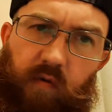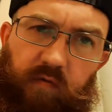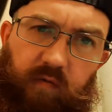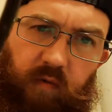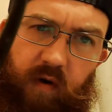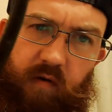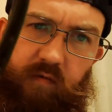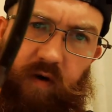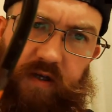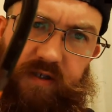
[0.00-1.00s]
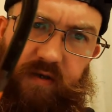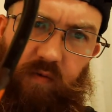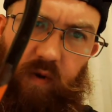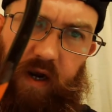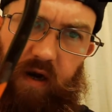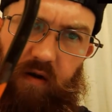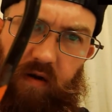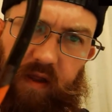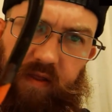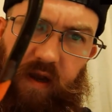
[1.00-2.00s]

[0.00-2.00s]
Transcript: rust and wear right